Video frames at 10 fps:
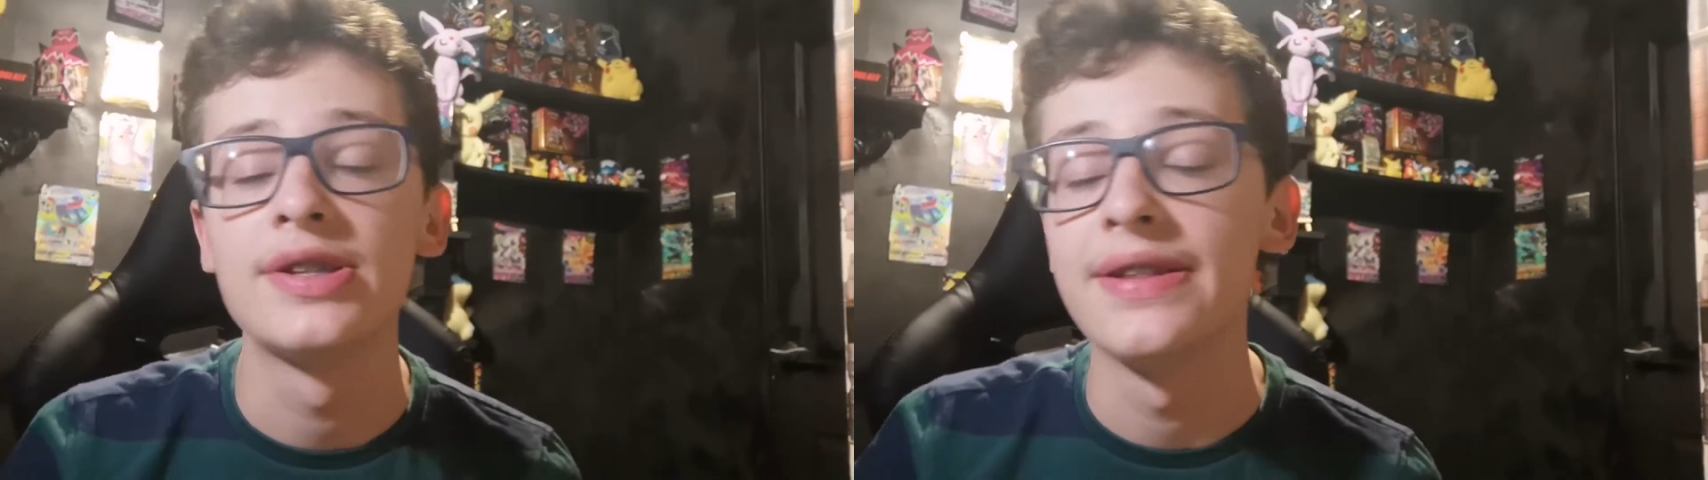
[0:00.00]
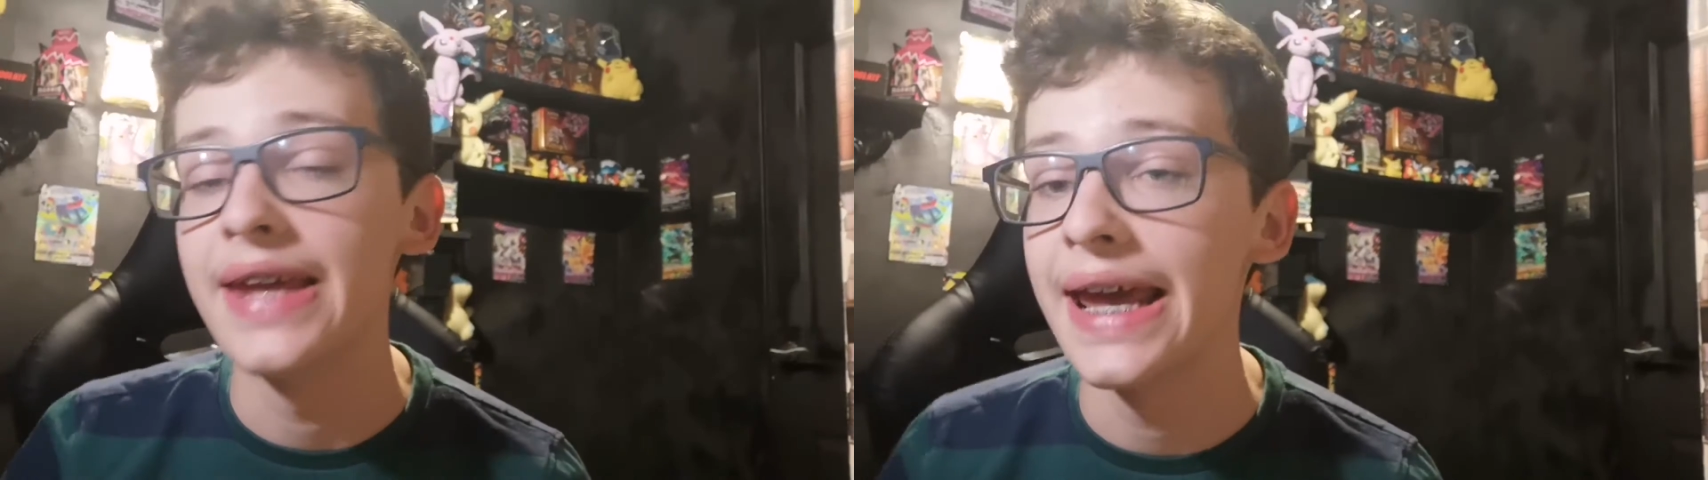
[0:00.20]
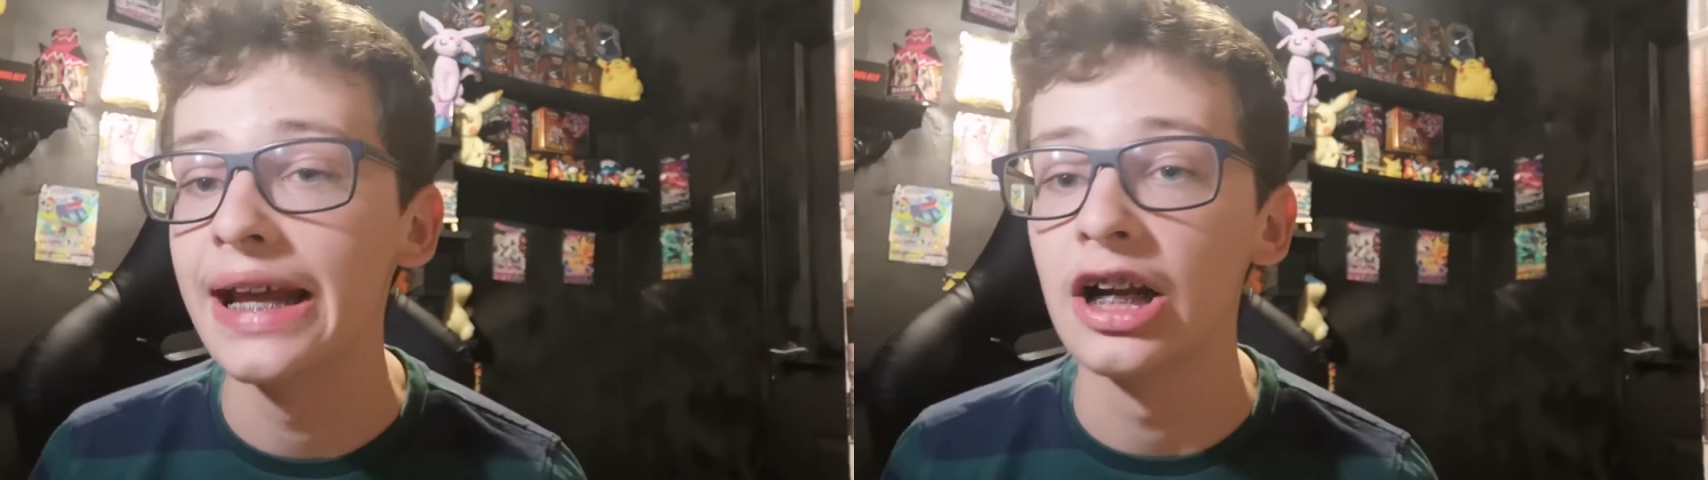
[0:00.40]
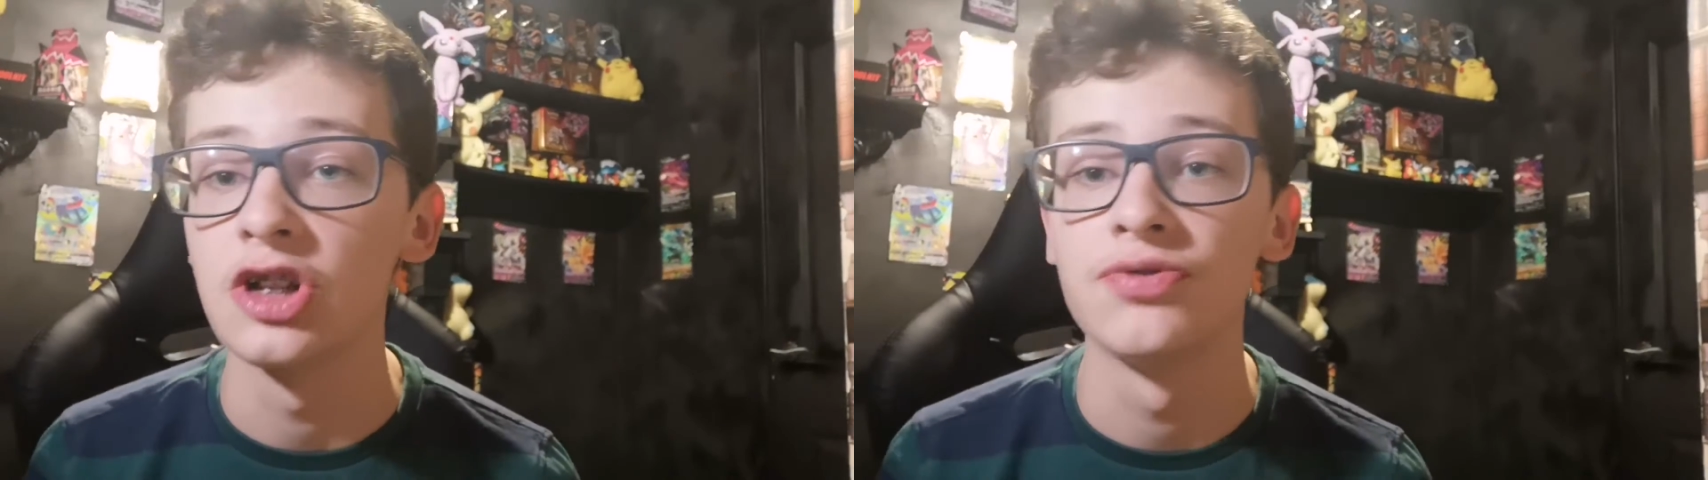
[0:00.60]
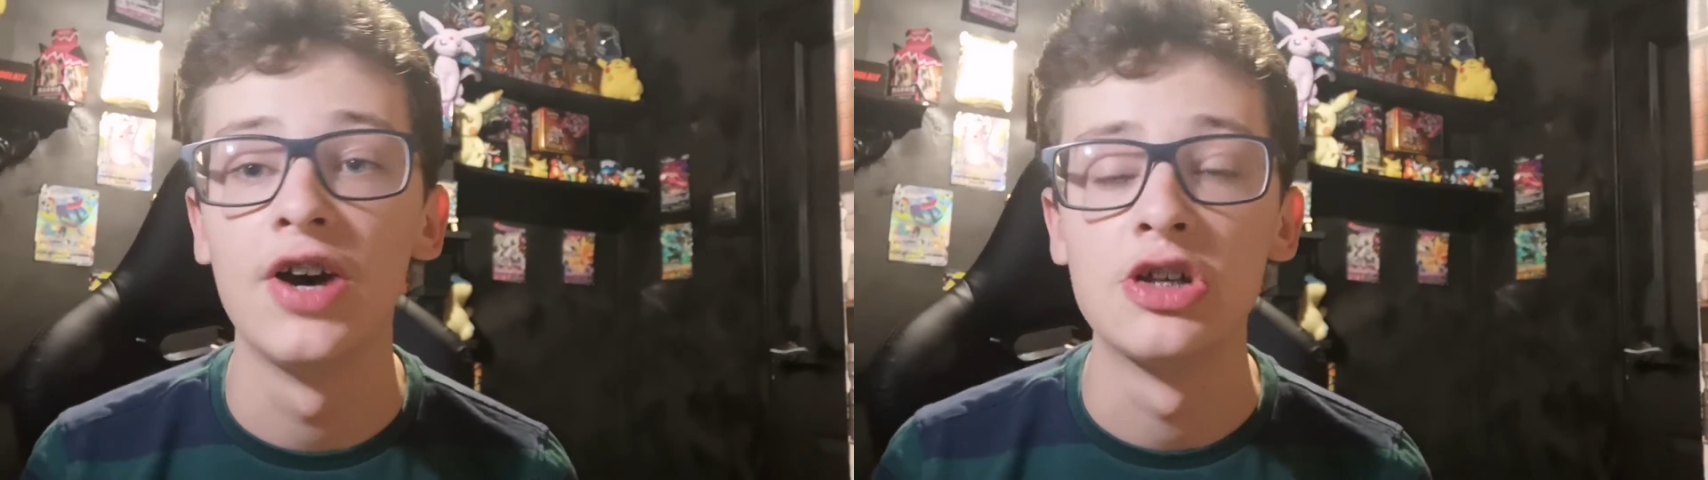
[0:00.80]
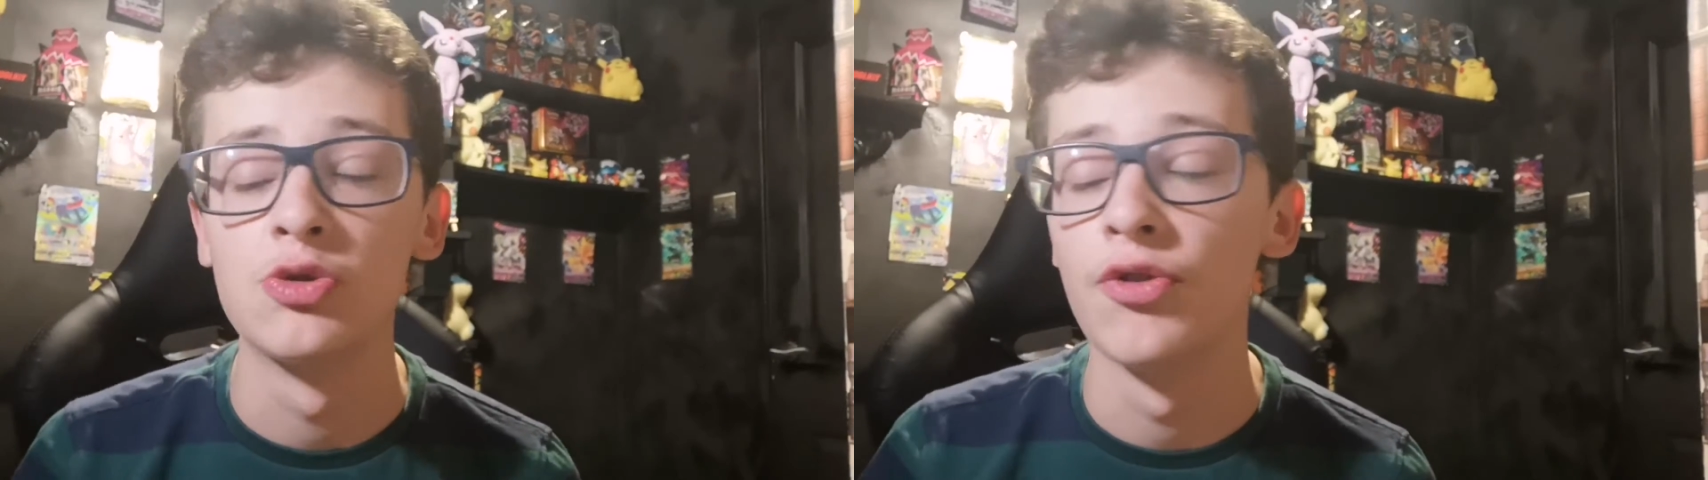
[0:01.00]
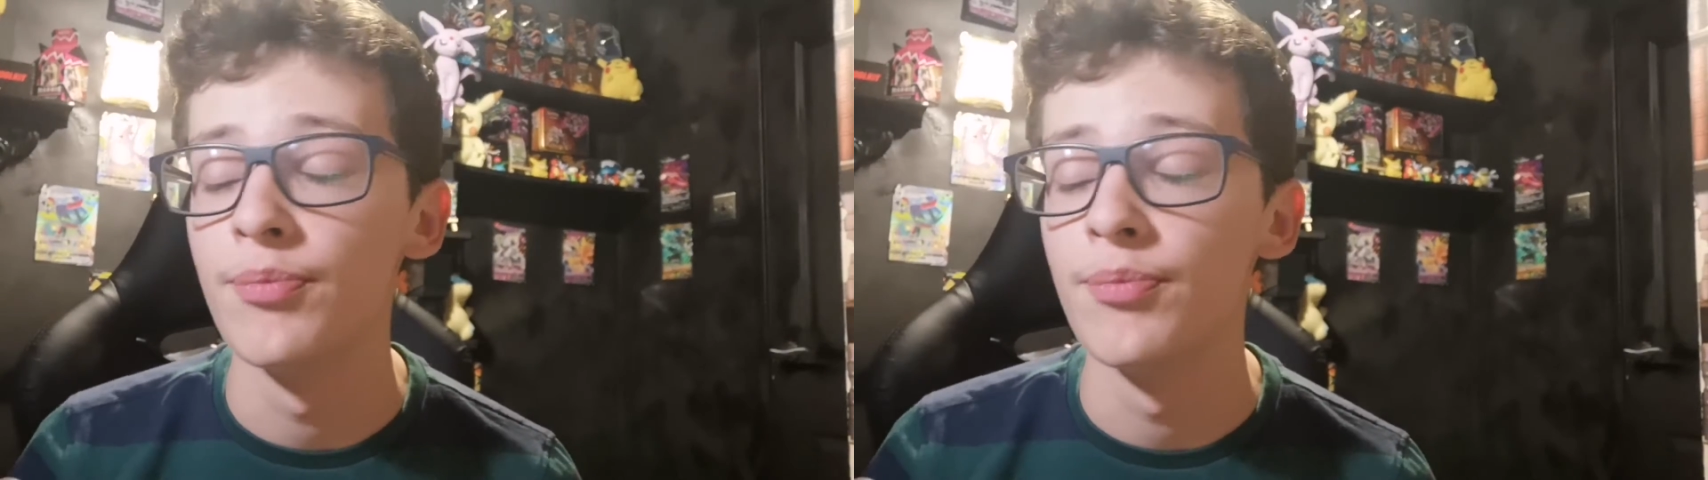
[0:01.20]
to the English version,